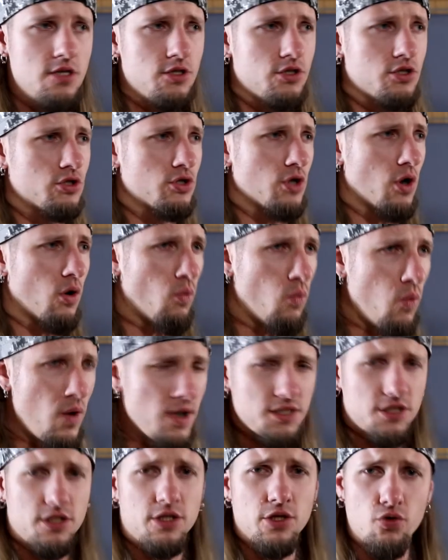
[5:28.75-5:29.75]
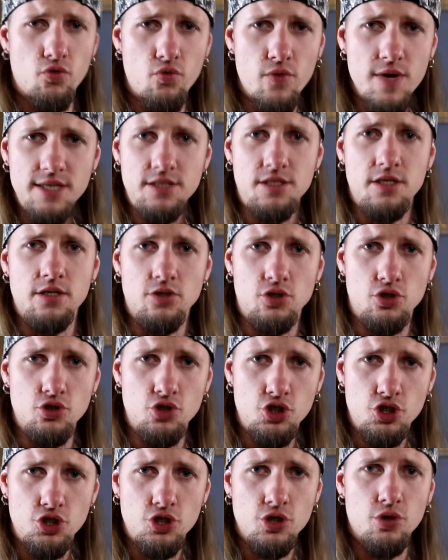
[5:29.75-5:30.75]
So what's the reason to
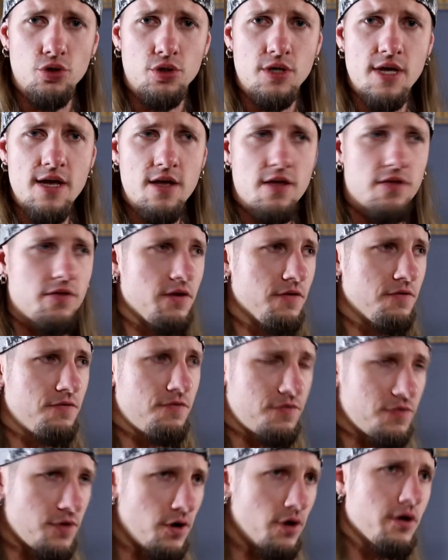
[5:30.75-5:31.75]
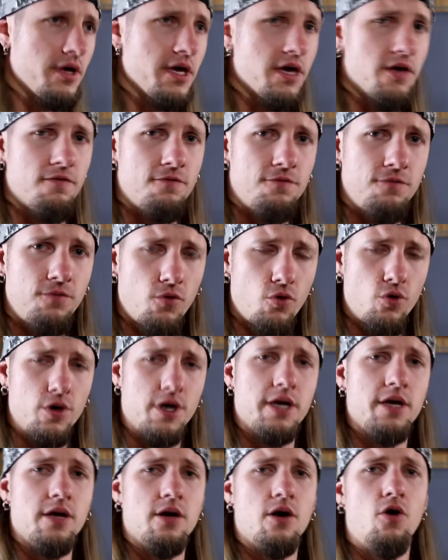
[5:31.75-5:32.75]
shoot the 30,
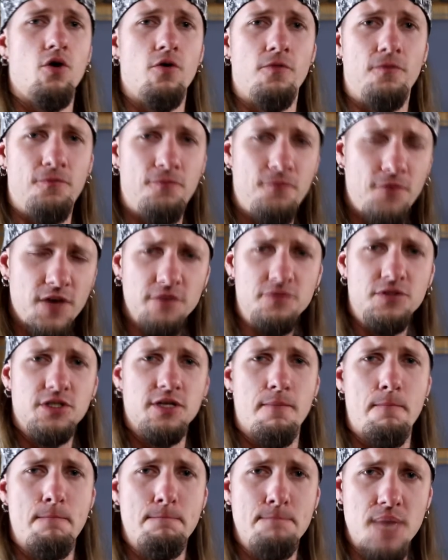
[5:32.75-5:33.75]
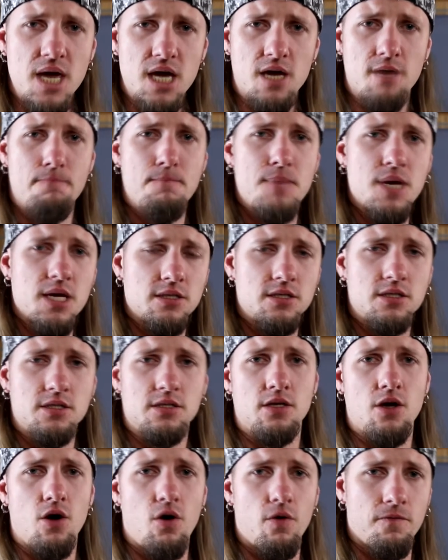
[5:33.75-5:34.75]
40 or 50
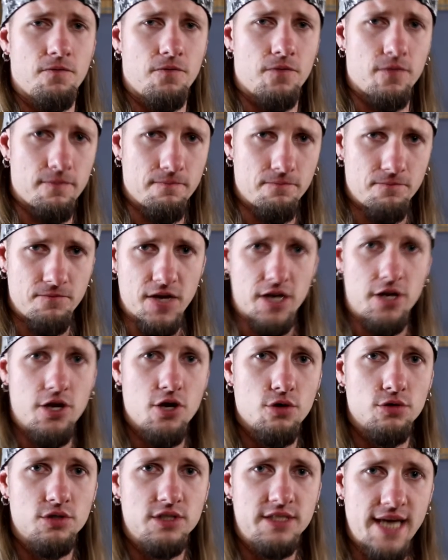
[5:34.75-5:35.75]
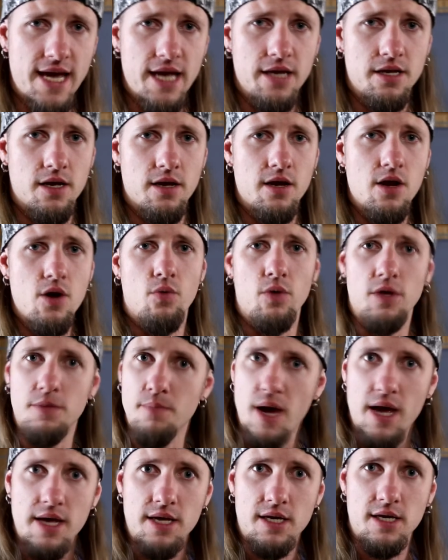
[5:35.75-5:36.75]
megabits of video data with
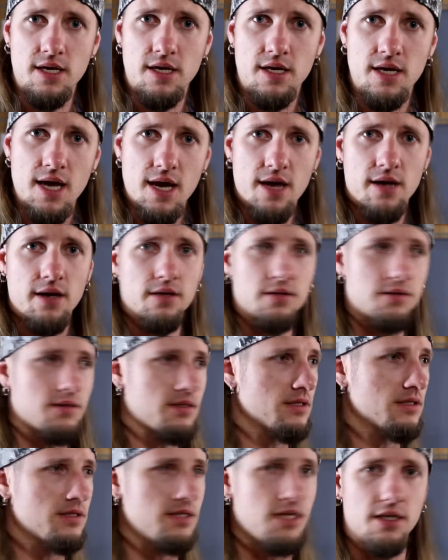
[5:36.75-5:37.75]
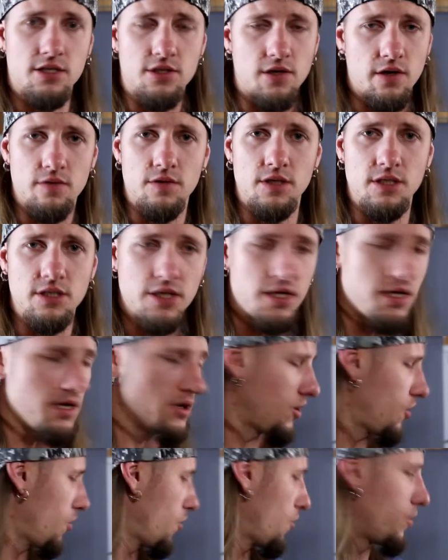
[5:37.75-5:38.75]
my Canon
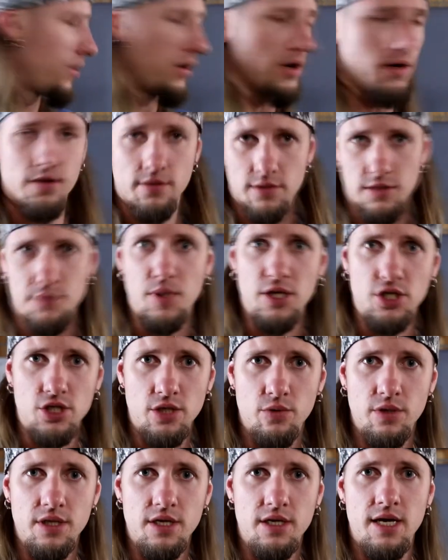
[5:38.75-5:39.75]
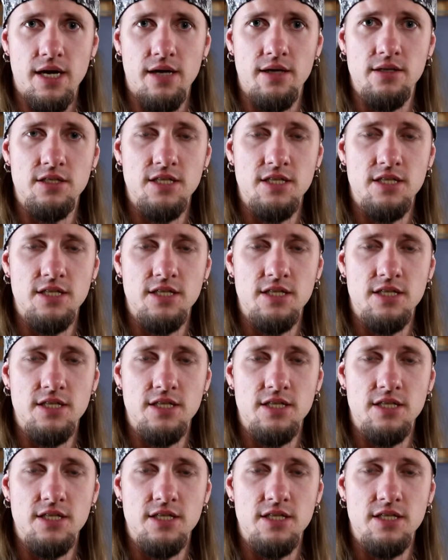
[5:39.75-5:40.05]
600D or especially with the Canon